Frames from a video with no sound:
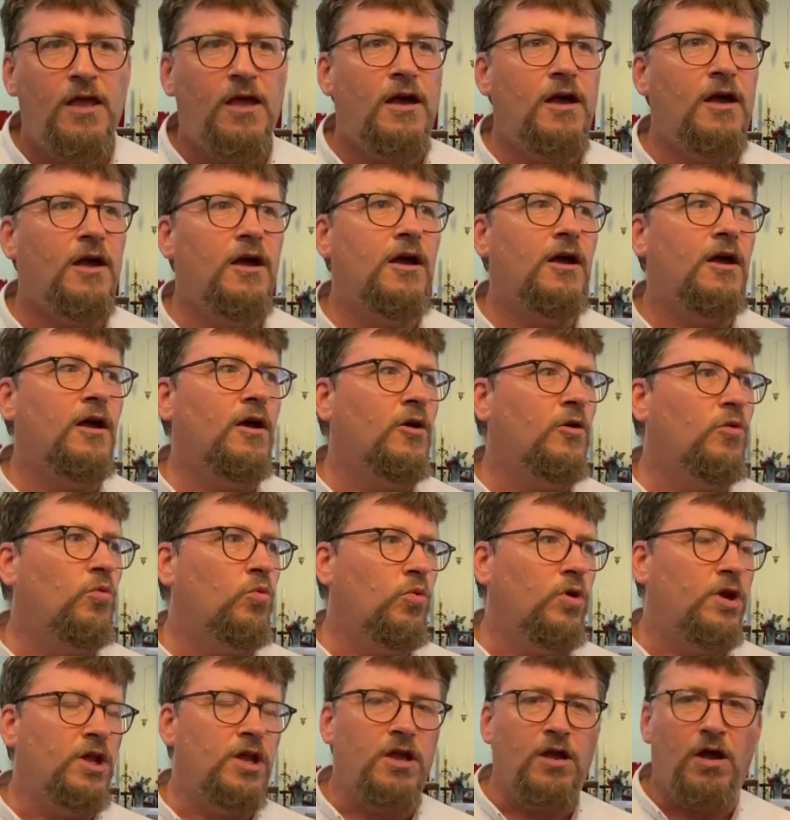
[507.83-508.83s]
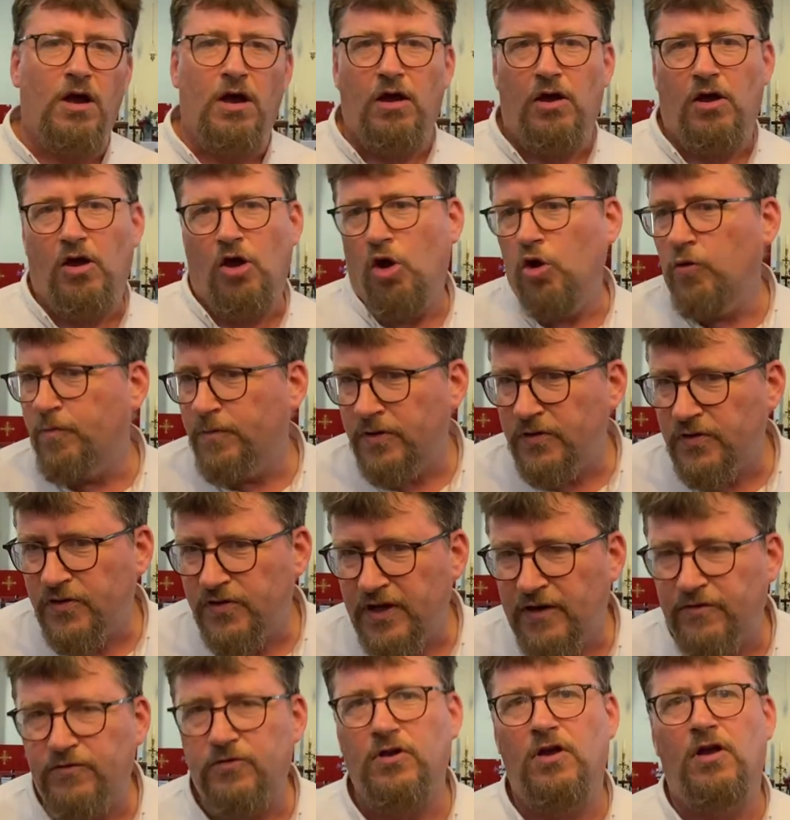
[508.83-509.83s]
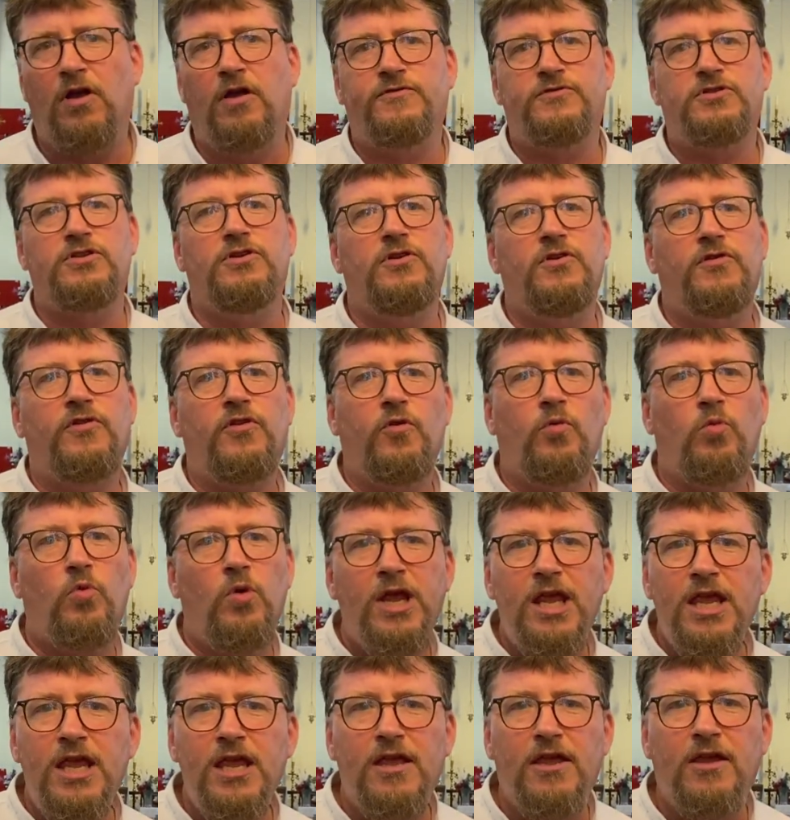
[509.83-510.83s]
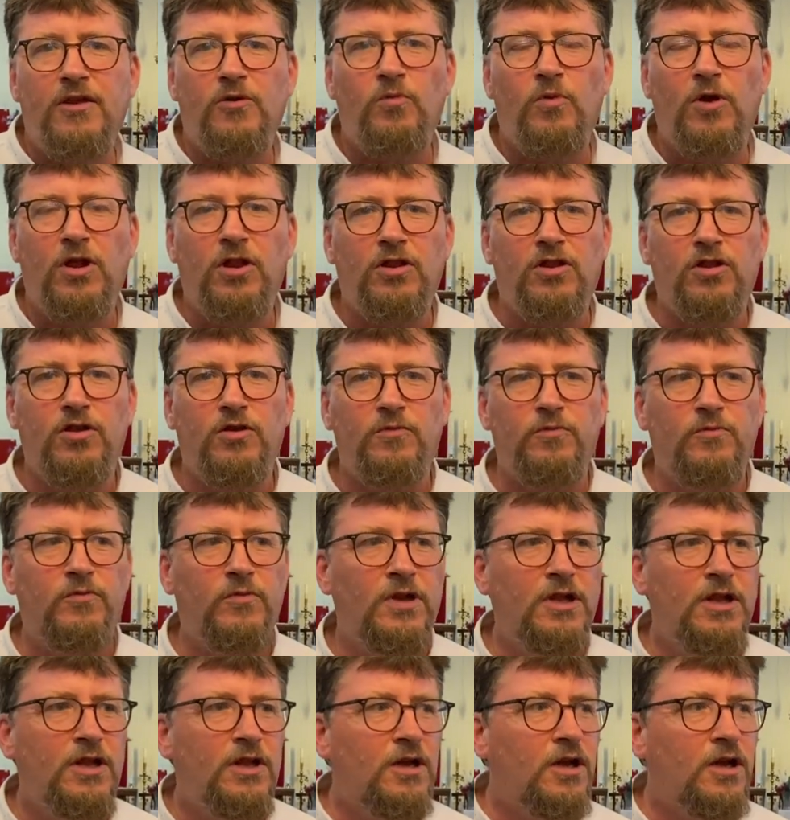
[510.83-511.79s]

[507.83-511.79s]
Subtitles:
We are open several afternoons a week and welcome